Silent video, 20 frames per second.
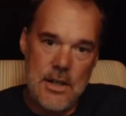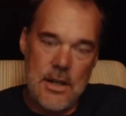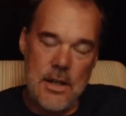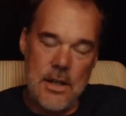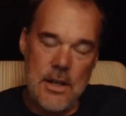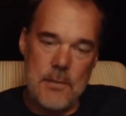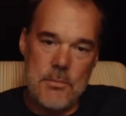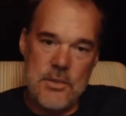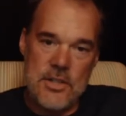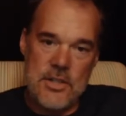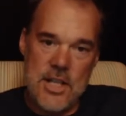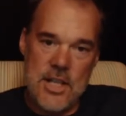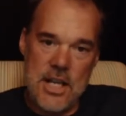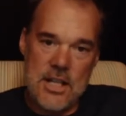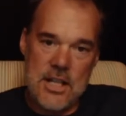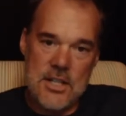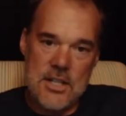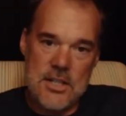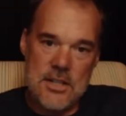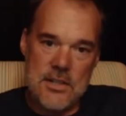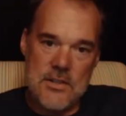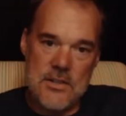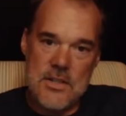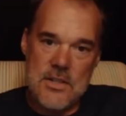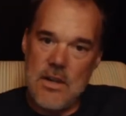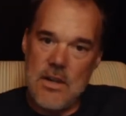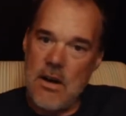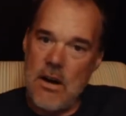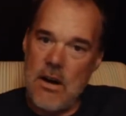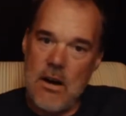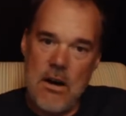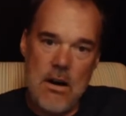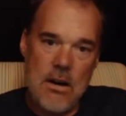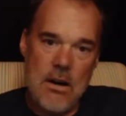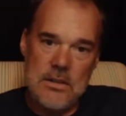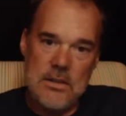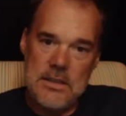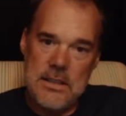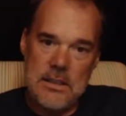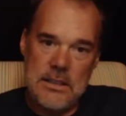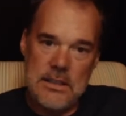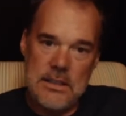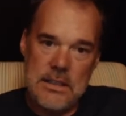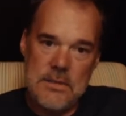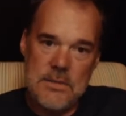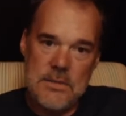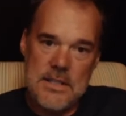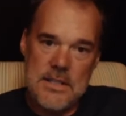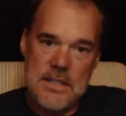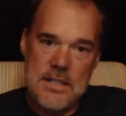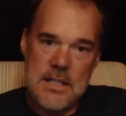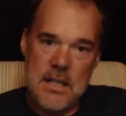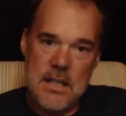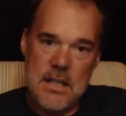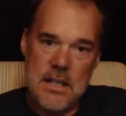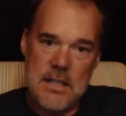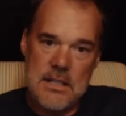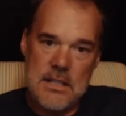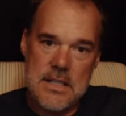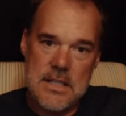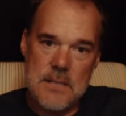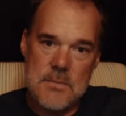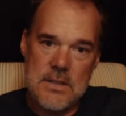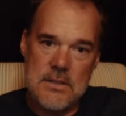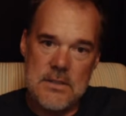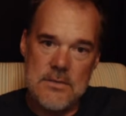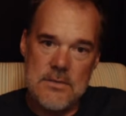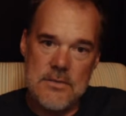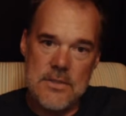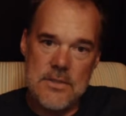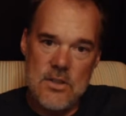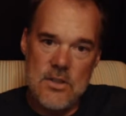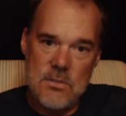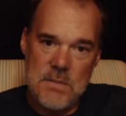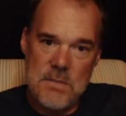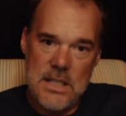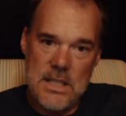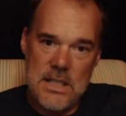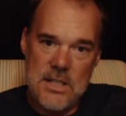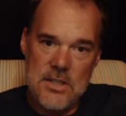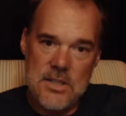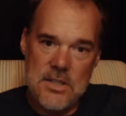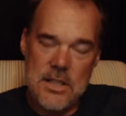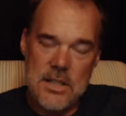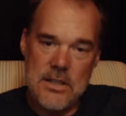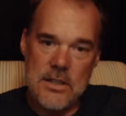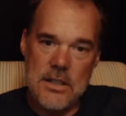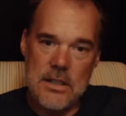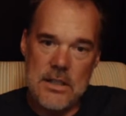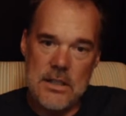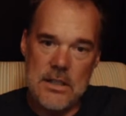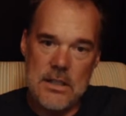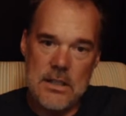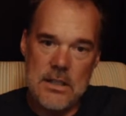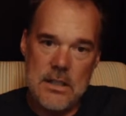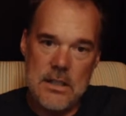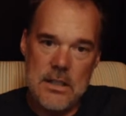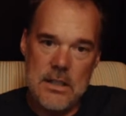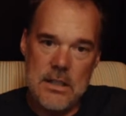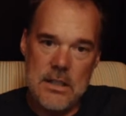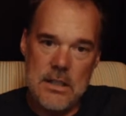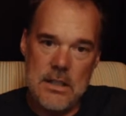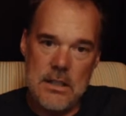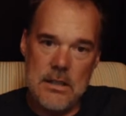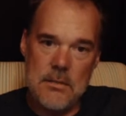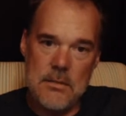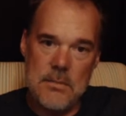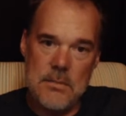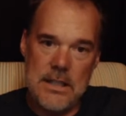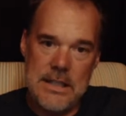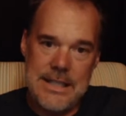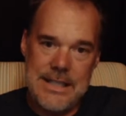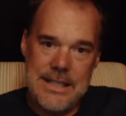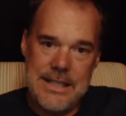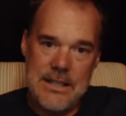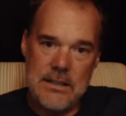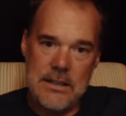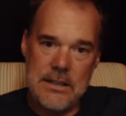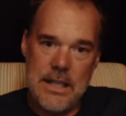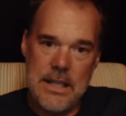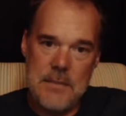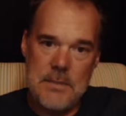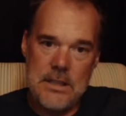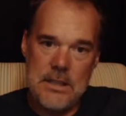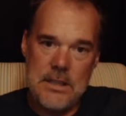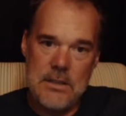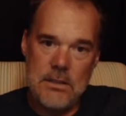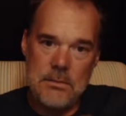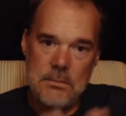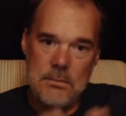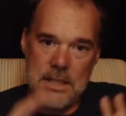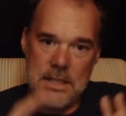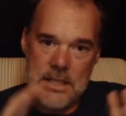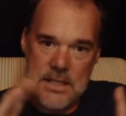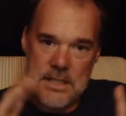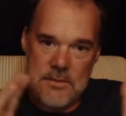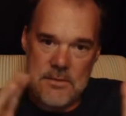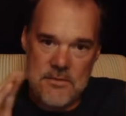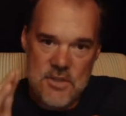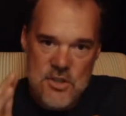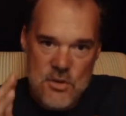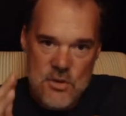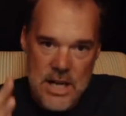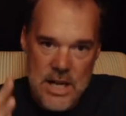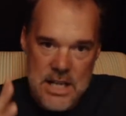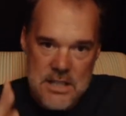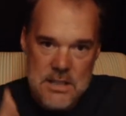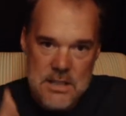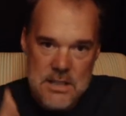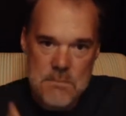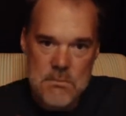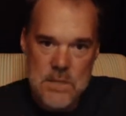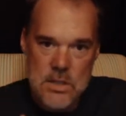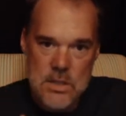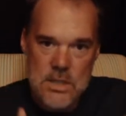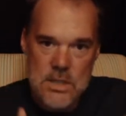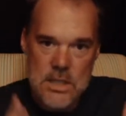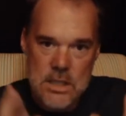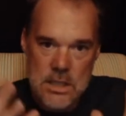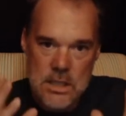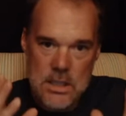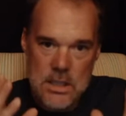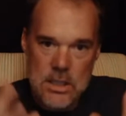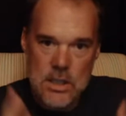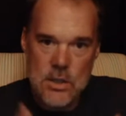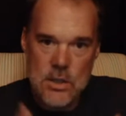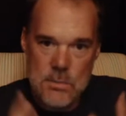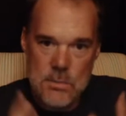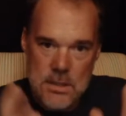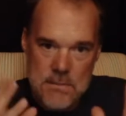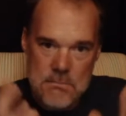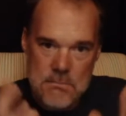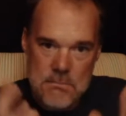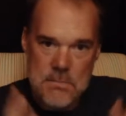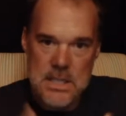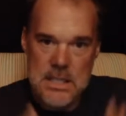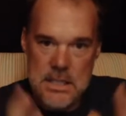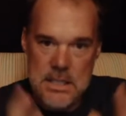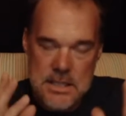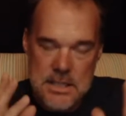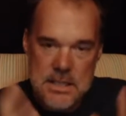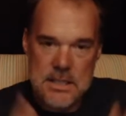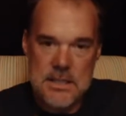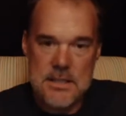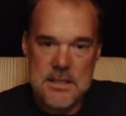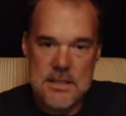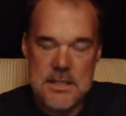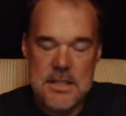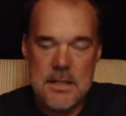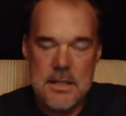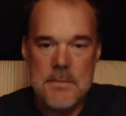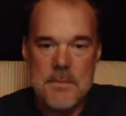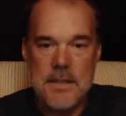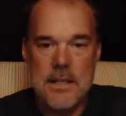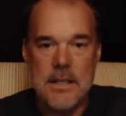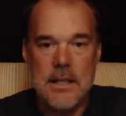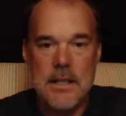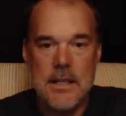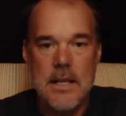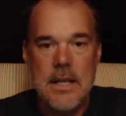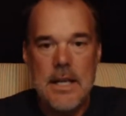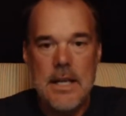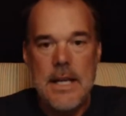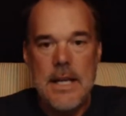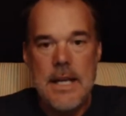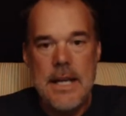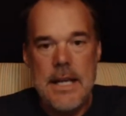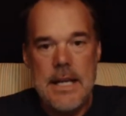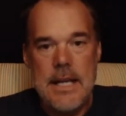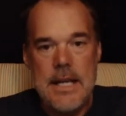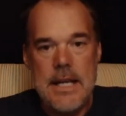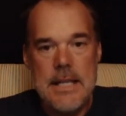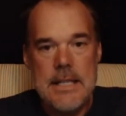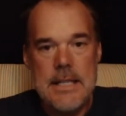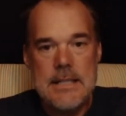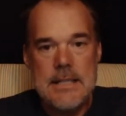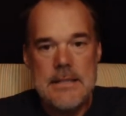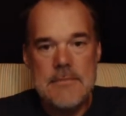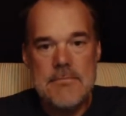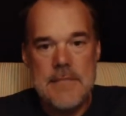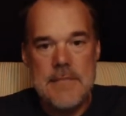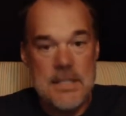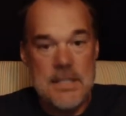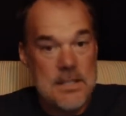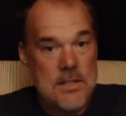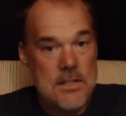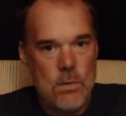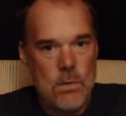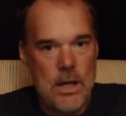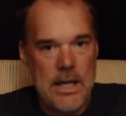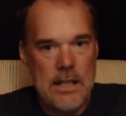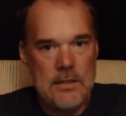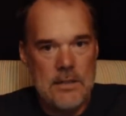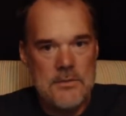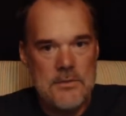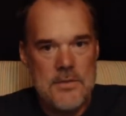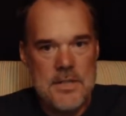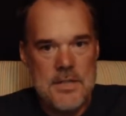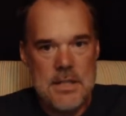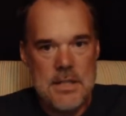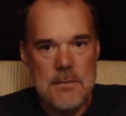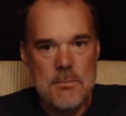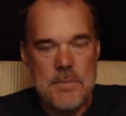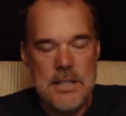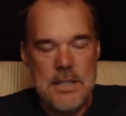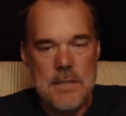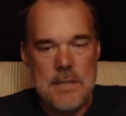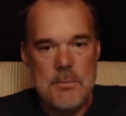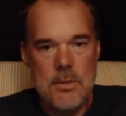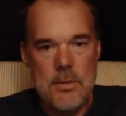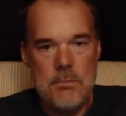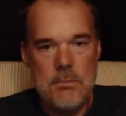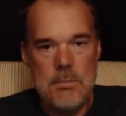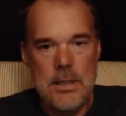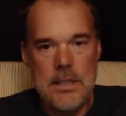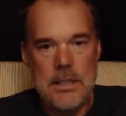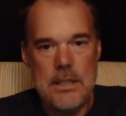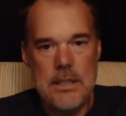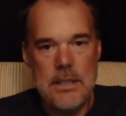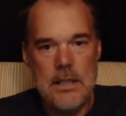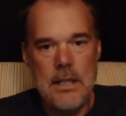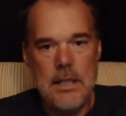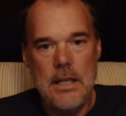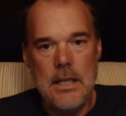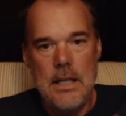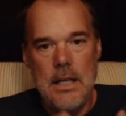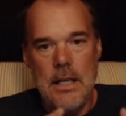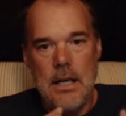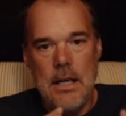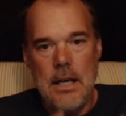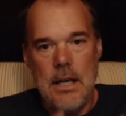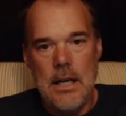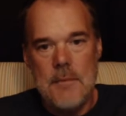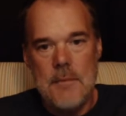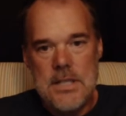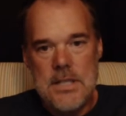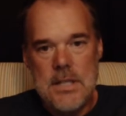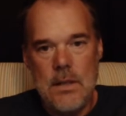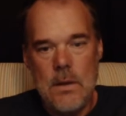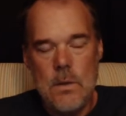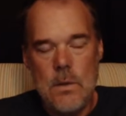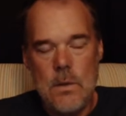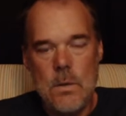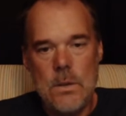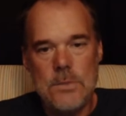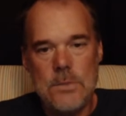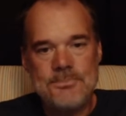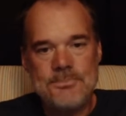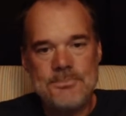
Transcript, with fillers: uh, projections, all dealing with this concept of human engineering, um, the alchemical mix of transmuting human beings into something. And this is wild for some people, but I'm so.